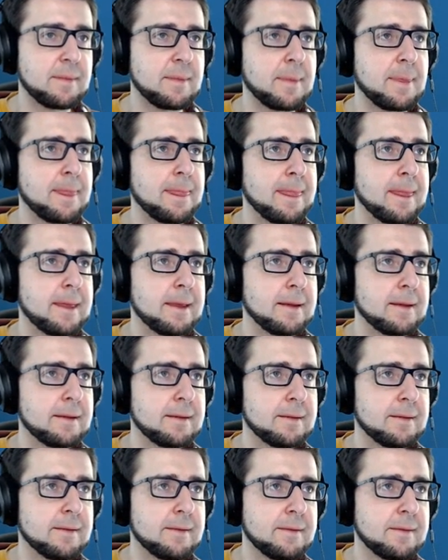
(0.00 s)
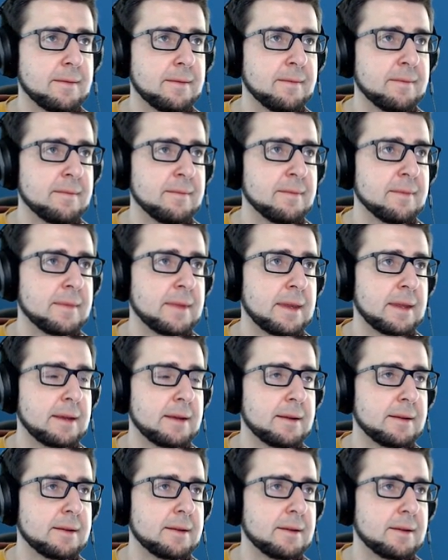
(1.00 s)

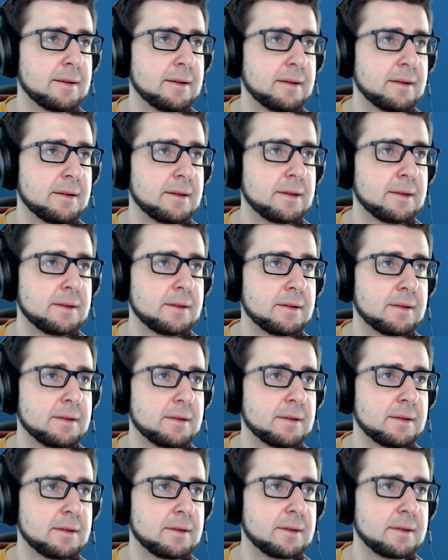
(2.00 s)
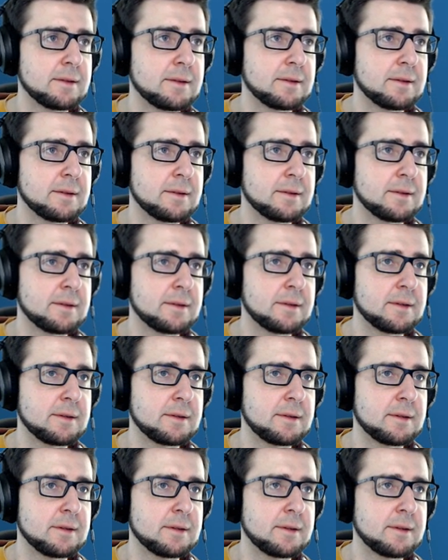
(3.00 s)

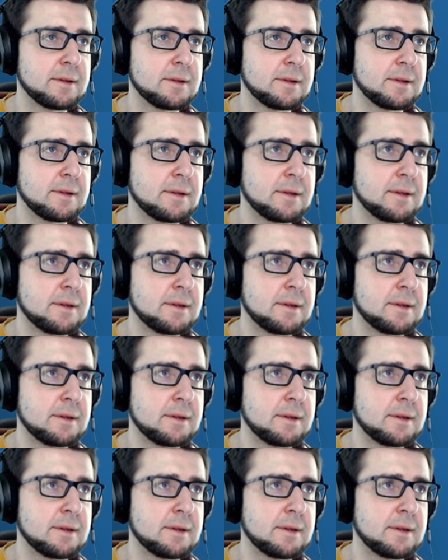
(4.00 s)
(silence)